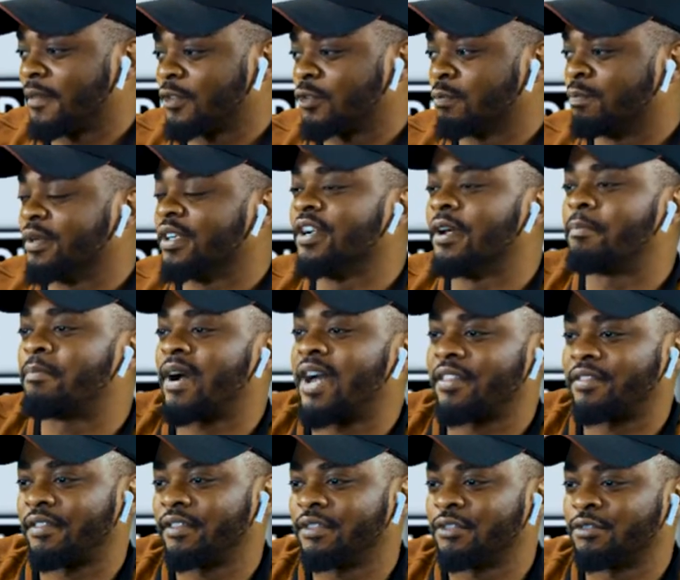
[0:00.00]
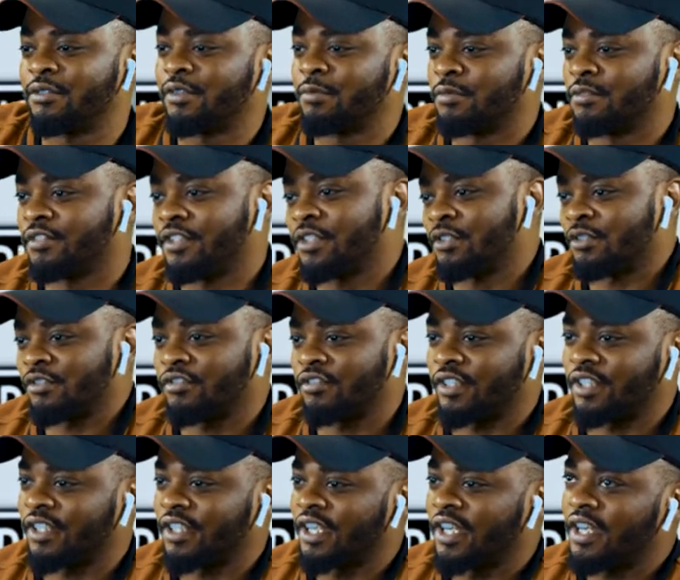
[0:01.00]
to build a path into the movie
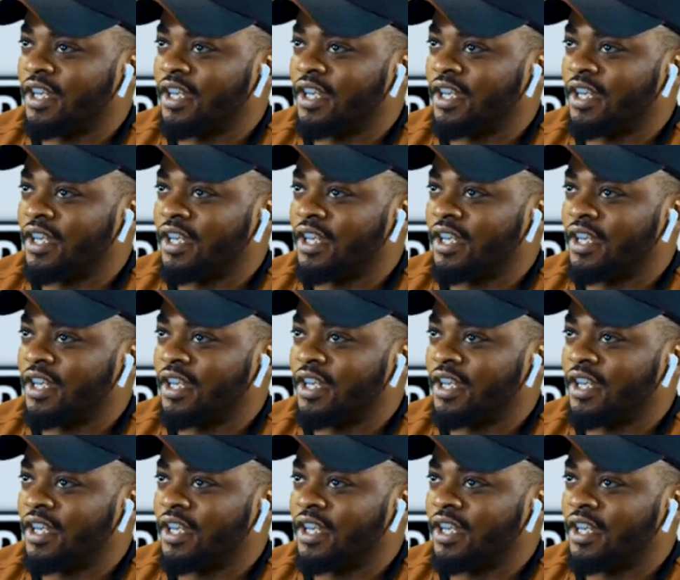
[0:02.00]
industry.